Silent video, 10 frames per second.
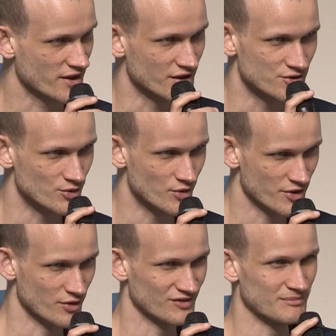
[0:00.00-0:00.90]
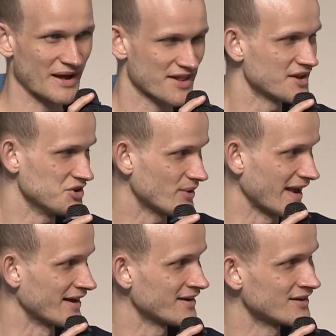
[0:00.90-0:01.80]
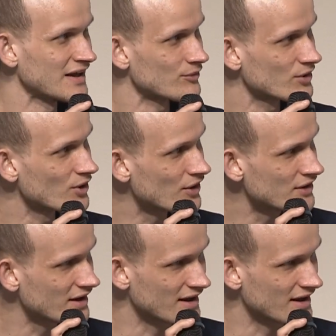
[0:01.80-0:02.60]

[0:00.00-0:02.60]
that do sort of the best that you can in that regard.